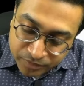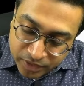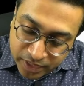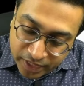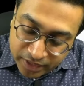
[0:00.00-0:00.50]

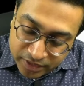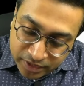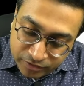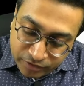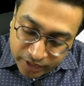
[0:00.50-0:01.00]
and then
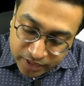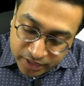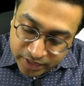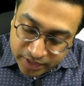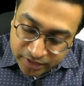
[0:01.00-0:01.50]
finally
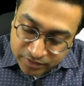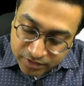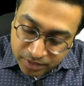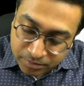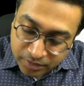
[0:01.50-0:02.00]
it has
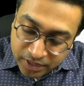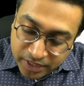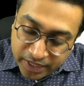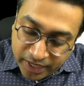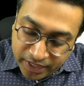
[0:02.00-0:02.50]
come
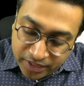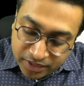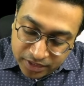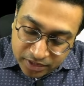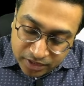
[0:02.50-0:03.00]

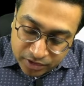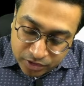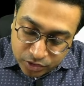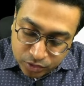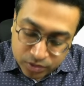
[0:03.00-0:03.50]
anterior
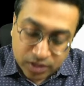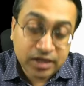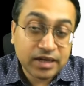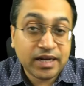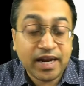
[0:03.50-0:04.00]
to the
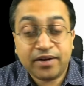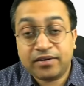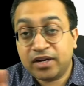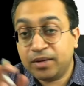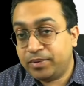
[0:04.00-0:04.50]

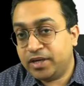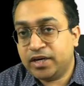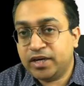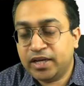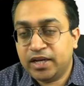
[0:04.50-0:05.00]
lateral
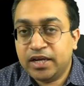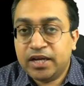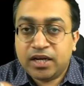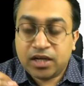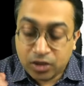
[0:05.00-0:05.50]
epicondyle.
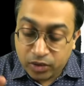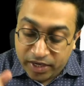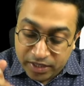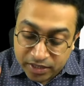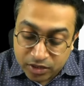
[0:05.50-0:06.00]
Now
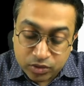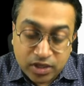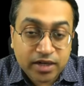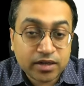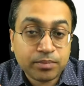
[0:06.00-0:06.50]
anterior to the
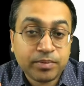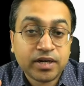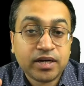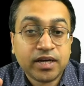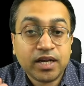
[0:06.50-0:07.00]
lateral
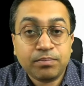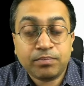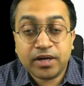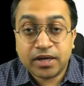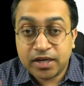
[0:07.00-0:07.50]
epicondyle,
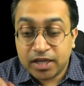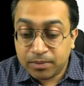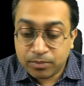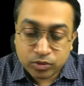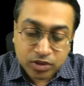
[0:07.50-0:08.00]
but deep
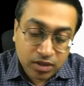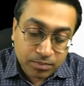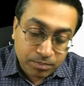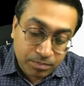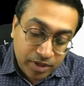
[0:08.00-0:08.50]
to the
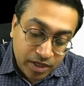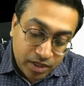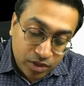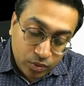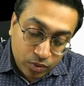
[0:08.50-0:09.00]

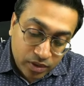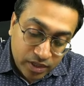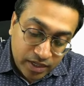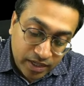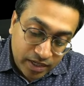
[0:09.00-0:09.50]

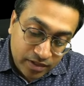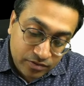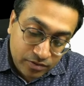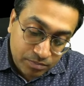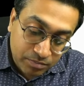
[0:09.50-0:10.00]
brachioradialis
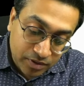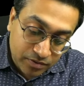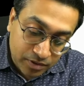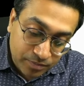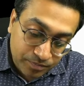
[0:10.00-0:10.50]
muscle.
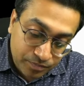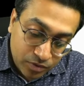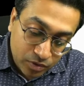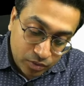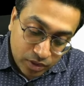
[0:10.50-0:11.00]

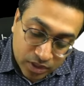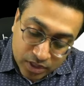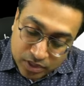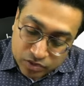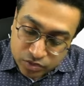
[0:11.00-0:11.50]
Okay,
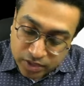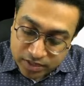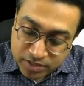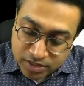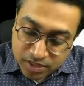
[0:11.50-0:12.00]
so that is
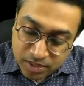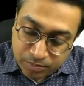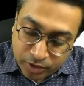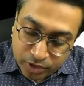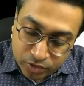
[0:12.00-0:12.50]
the key
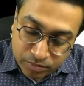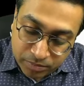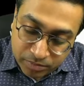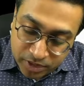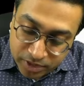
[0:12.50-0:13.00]
point to remember
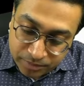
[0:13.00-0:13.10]
here.